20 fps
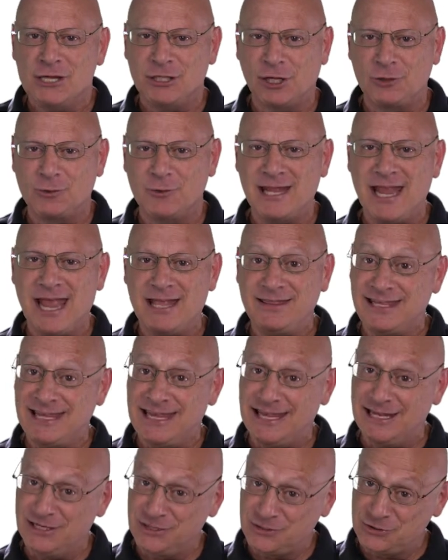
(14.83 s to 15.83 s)
to create
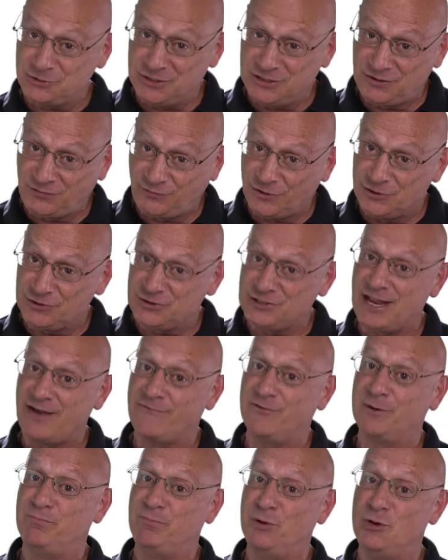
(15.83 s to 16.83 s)
the industry's first
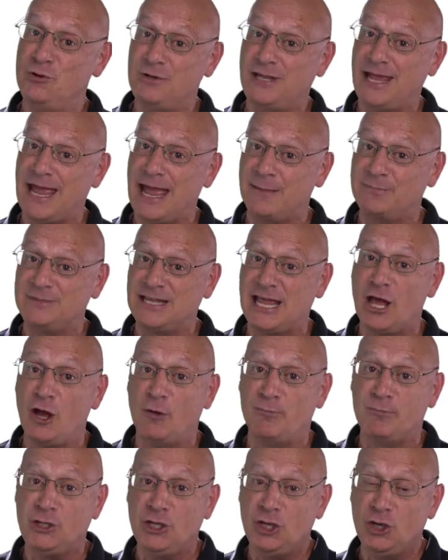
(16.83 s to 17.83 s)
ever boot camp to
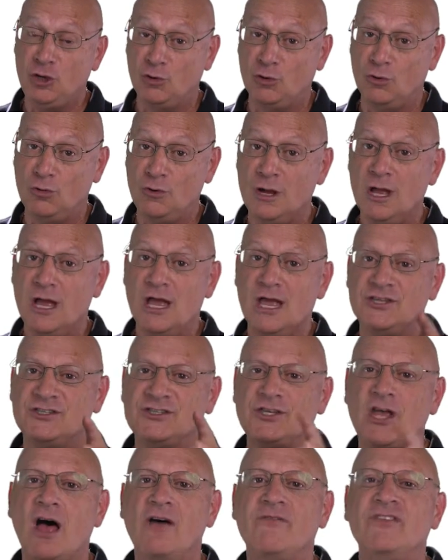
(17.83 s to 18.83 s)
help you
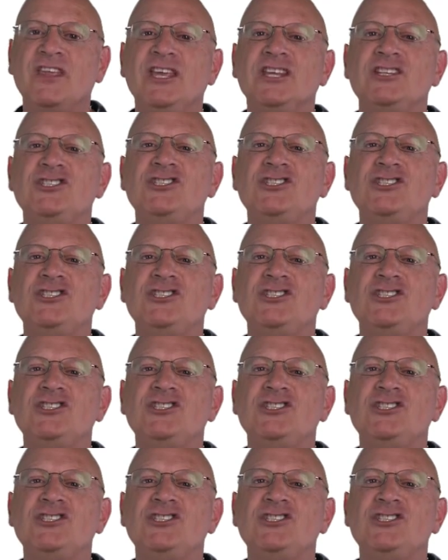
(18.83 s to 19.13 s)
solve the